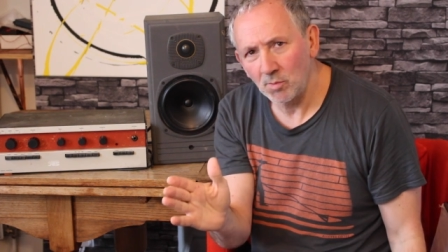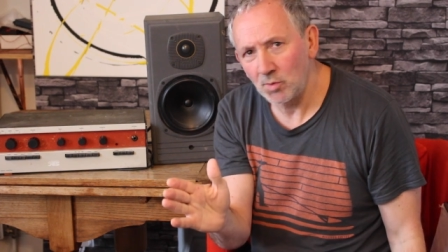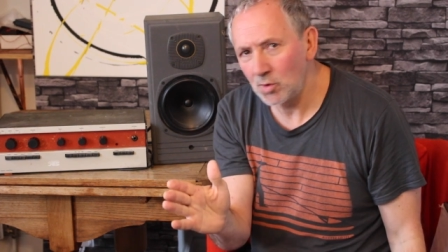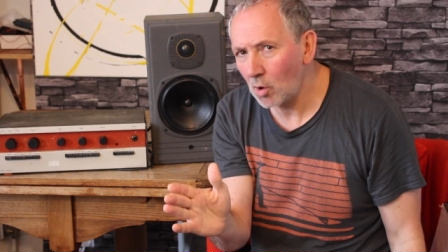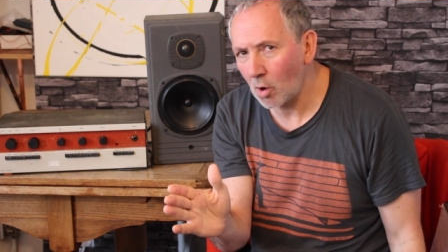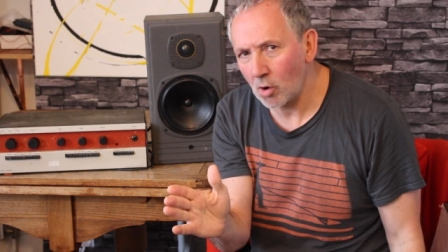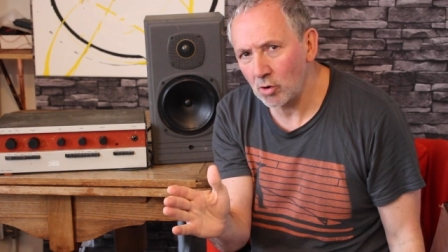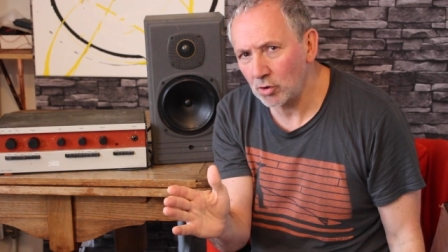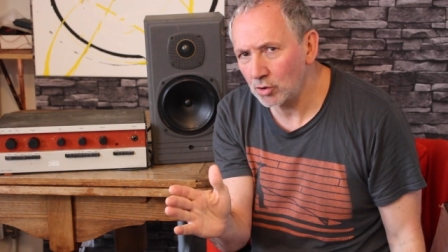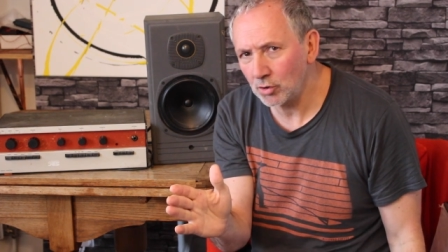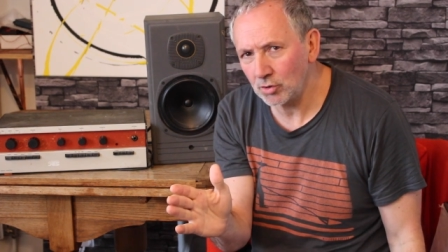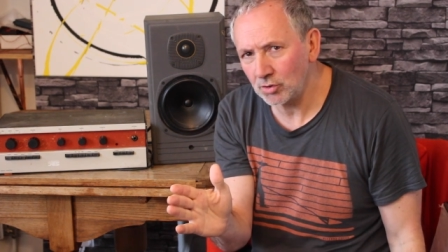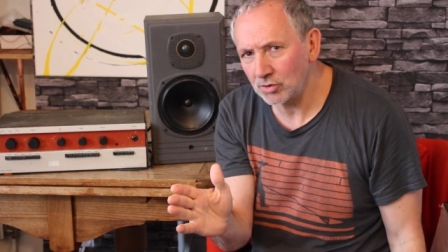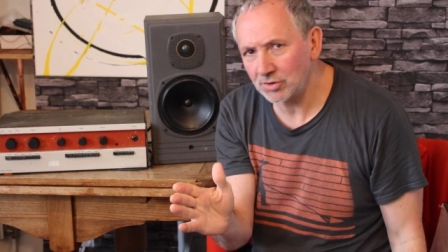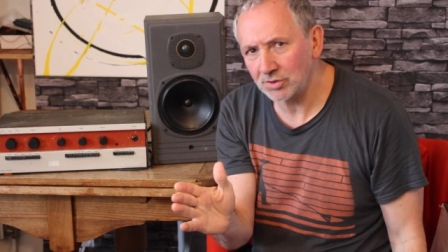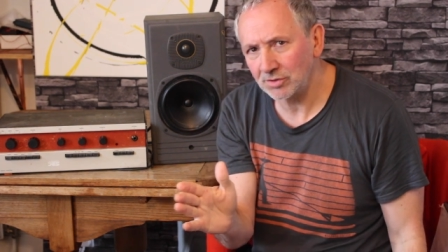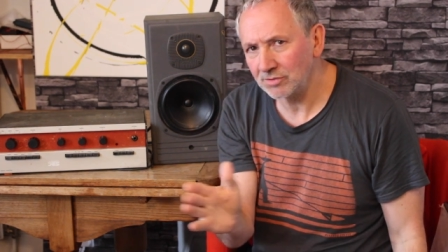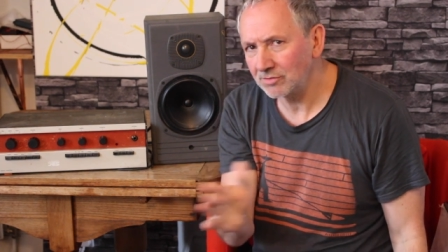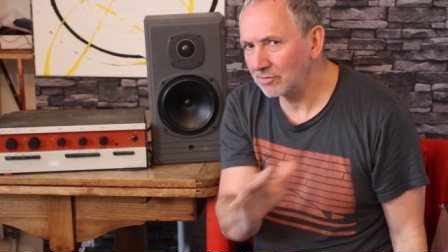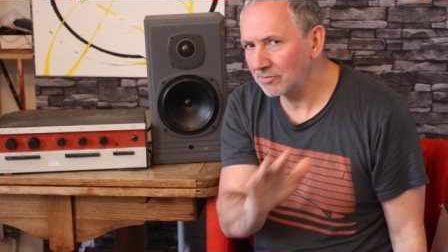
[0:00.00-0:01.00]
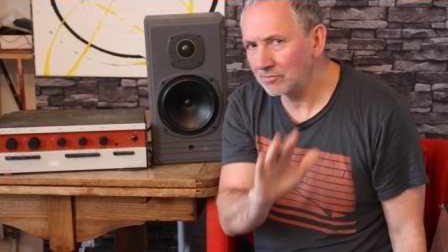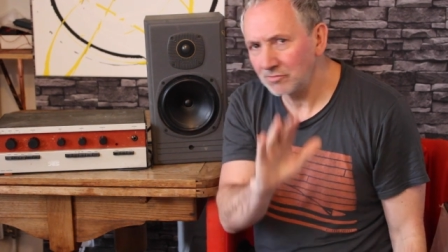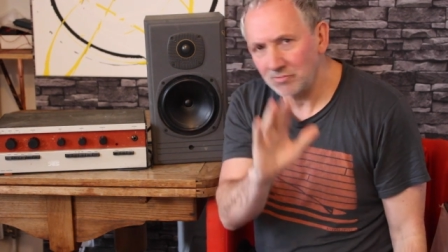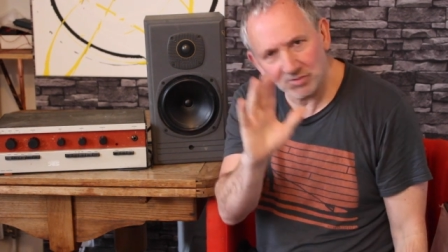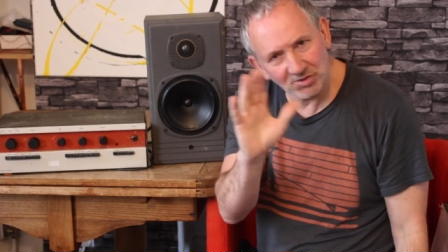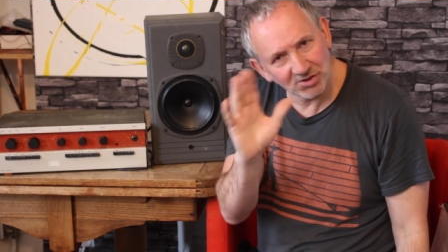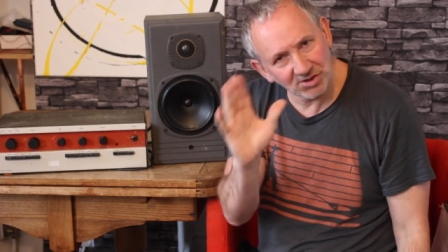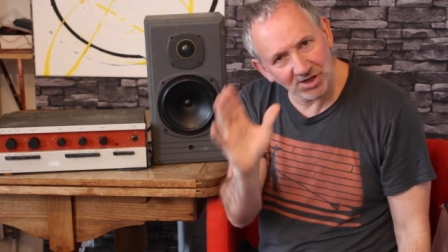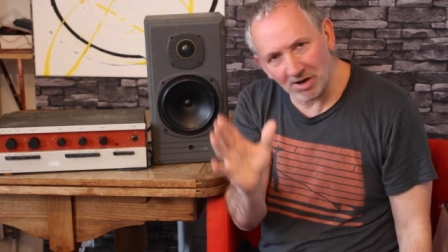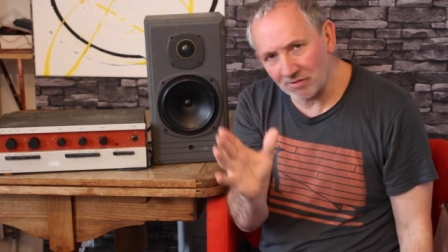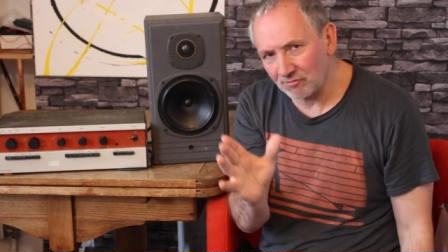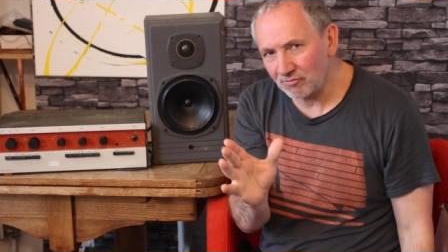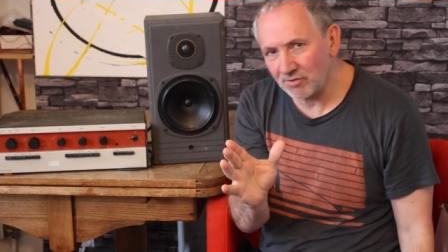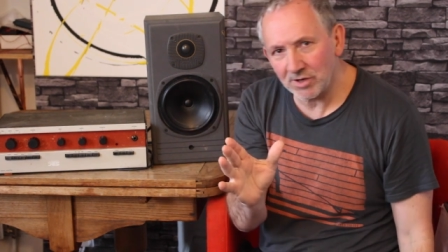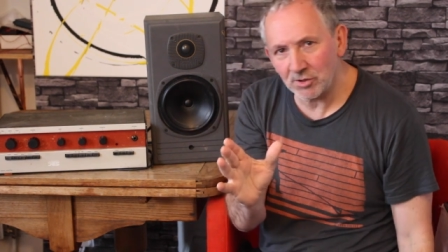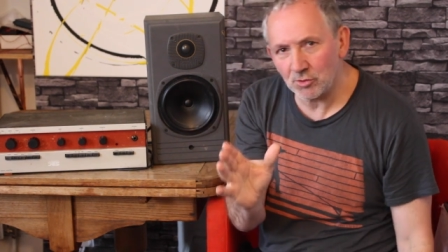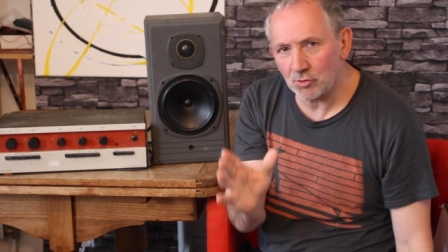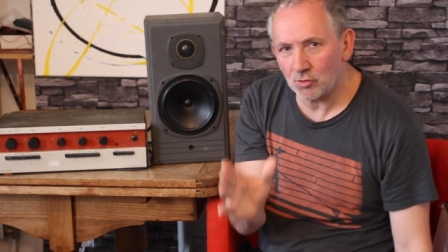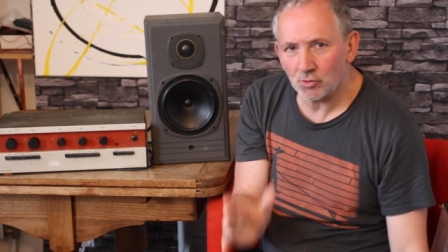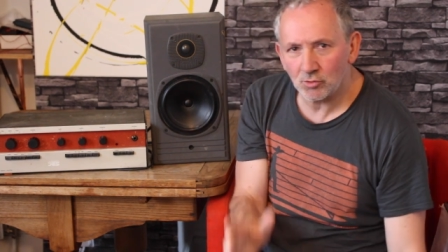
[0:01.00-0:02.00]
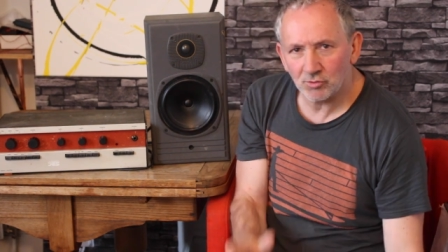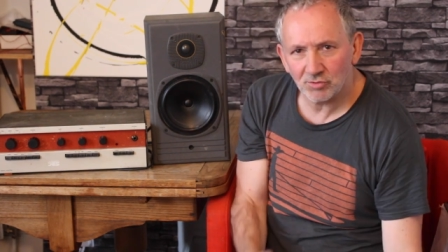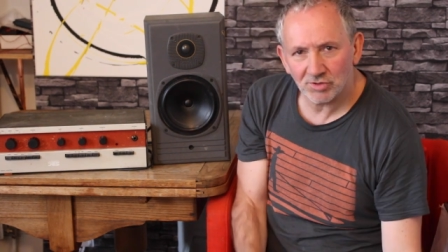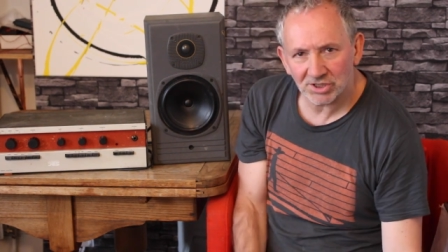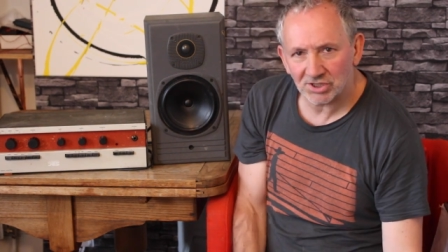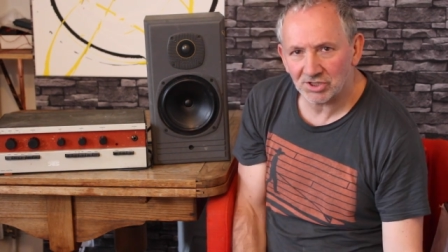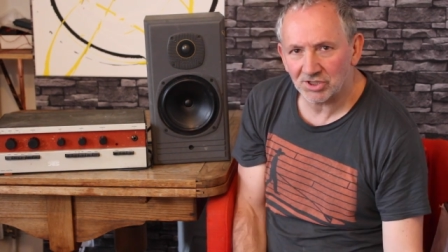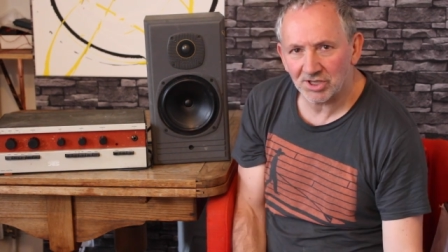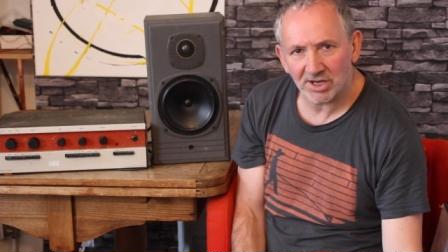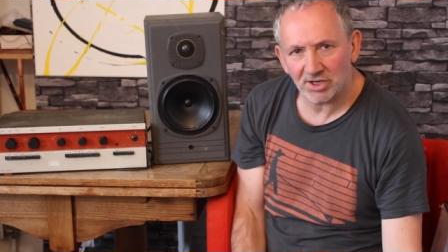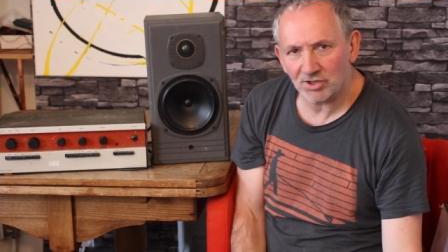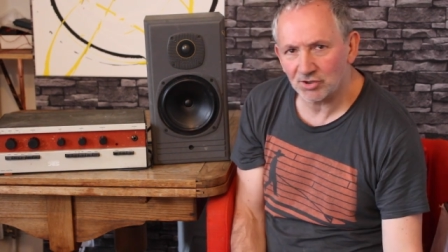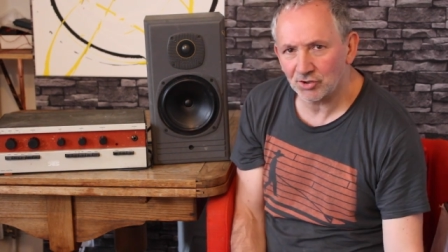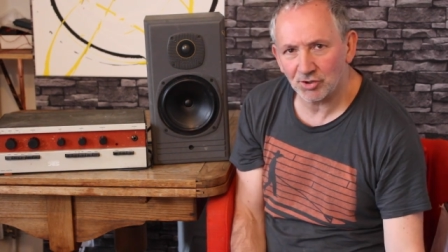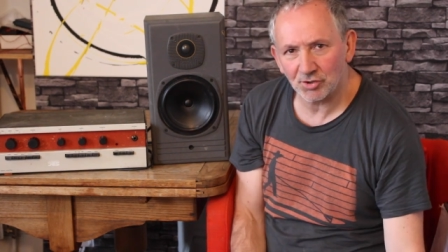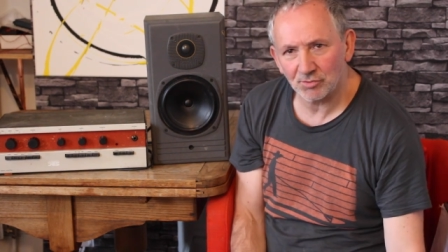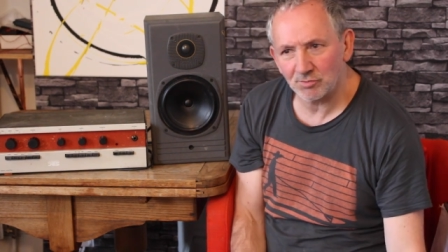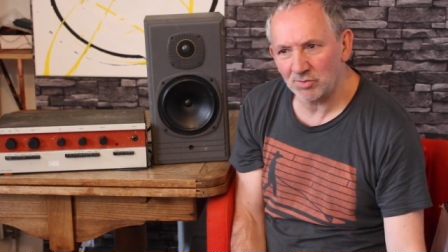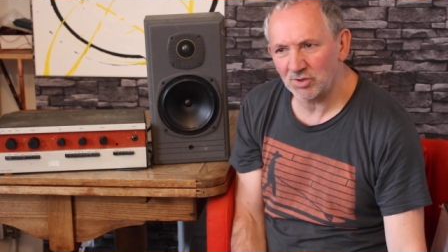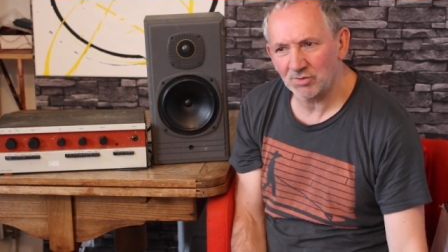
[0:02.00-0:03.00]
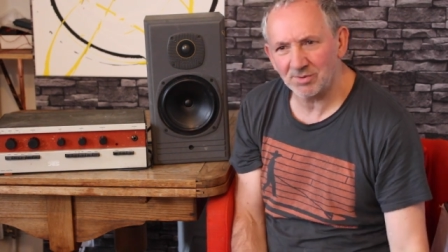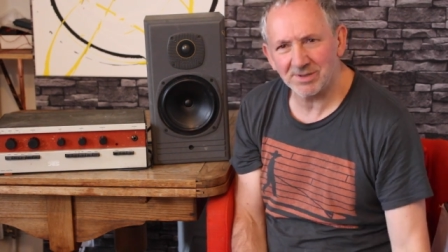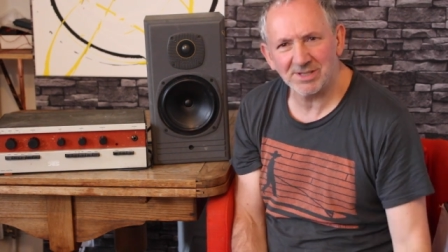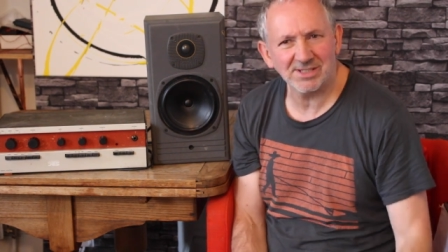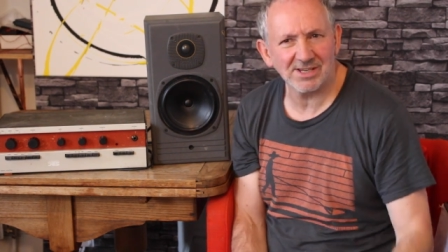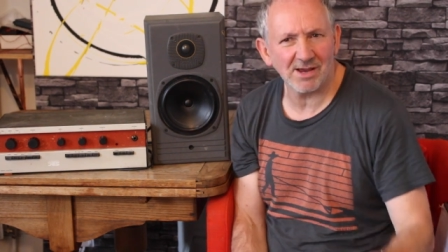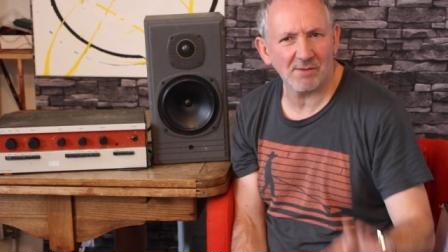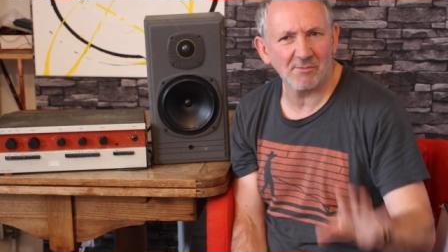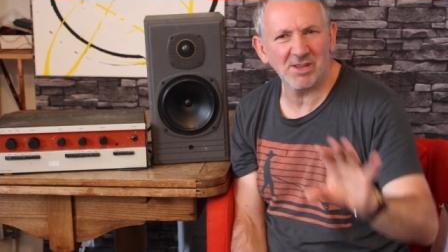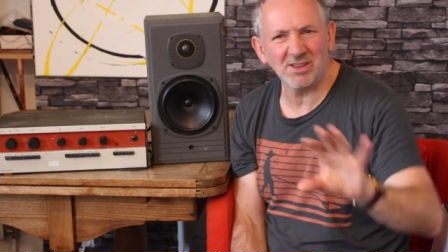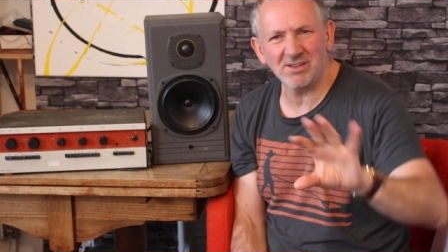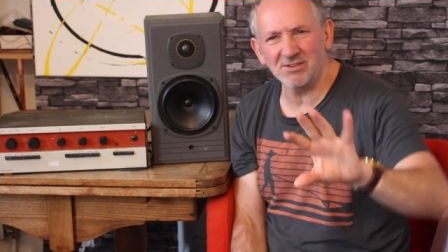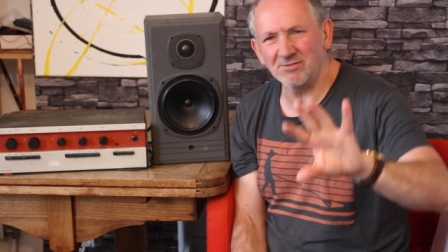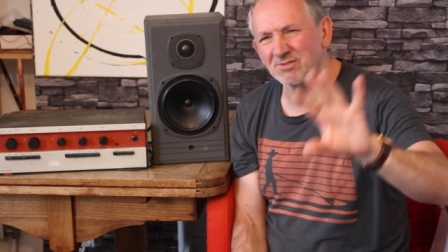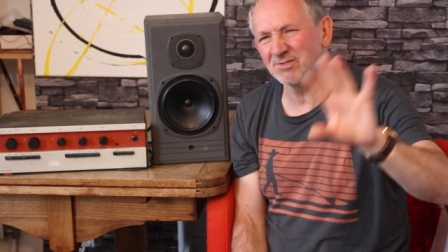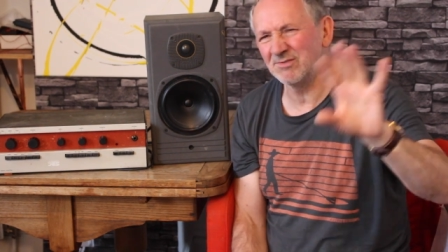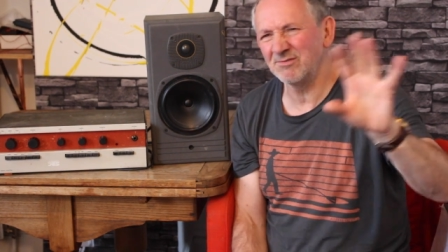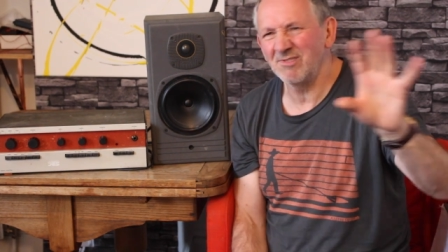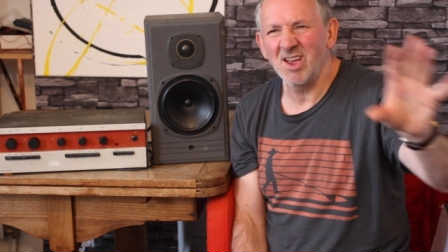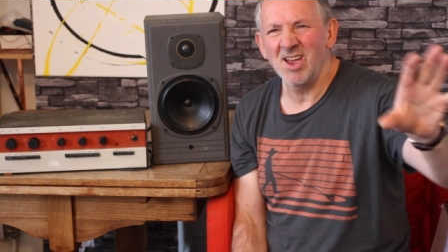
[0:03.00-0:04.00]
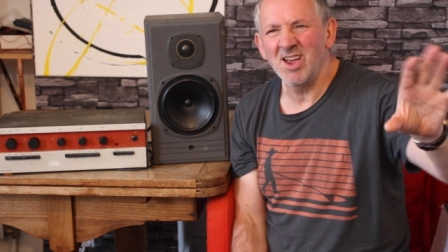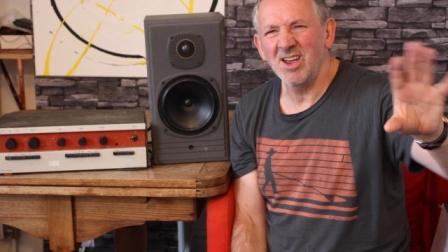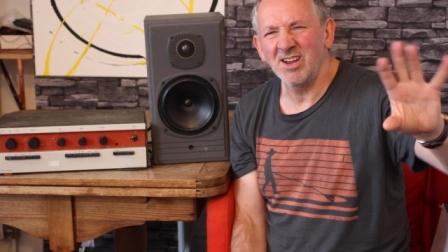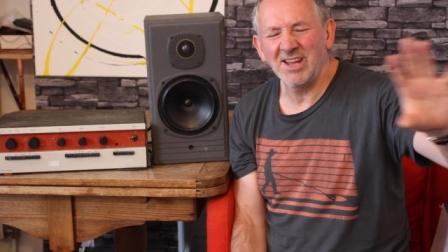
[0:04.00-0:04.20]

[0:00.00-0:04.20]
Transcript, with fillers: Not good. A real distinction between something that was